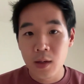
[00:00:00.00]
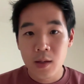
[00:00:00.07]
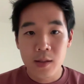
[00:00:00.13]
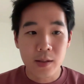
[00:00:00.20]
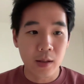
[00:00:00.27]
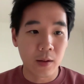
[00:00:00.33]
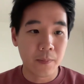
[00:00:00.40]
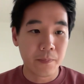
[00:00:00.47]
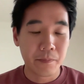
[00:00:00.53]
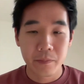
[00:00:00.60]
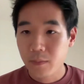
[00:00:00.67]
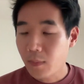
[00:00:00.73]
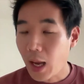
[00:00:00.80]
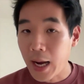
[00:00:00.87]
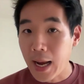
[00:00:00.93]
So
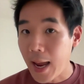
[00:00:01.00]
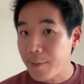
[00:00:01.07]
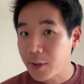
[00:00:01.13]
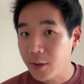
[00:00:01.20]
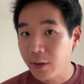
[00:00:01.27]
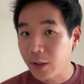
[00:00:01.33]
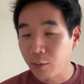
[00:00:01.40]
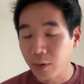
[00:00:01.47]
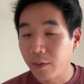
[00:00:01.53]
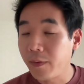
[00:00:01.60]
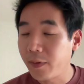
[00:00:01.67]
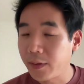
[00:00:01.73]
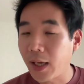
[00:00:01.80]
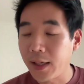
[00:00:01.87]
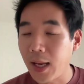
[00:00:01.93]
I absolutely agree with
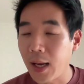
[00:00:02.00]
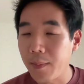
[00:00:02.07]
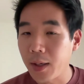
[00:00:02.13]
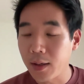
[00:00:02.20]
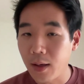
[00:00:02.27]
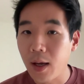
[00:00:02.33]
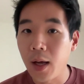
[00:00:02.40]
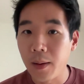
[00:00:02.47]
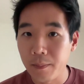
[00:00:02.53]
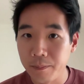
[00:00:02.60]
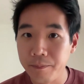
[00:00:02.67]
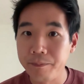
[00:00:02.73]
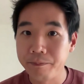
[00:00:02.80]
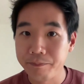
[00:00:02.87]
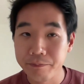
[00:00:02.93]
the
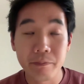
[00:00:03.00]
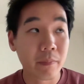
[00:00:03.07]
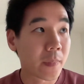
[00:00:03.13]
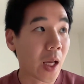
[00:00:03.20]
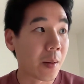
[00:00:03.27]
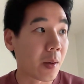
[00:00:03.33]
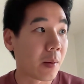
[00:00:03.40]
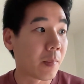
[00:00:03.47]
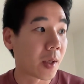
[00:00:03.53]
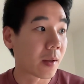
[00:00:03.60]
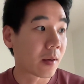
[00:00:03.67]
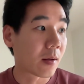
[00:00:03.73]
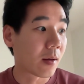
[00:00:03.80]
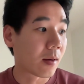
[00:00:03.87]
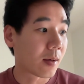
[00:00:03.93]

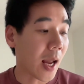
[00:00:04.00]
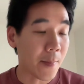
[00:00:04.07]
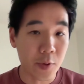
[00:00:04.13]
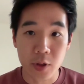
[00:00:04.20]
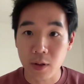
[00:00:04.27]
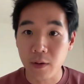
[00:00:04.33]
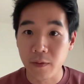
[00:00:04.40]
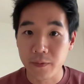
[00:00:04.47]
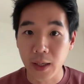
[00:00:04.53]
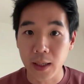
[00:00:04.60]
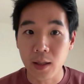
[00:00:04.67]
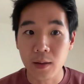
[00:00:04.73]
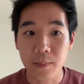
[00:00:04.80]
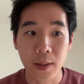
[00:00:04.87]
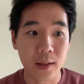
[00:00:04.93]
dynamic capture of
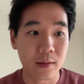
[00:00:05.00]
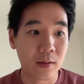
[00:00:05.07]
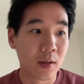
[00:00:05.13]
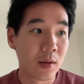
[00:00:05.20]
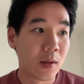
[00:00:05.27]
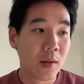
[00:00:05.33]
data, but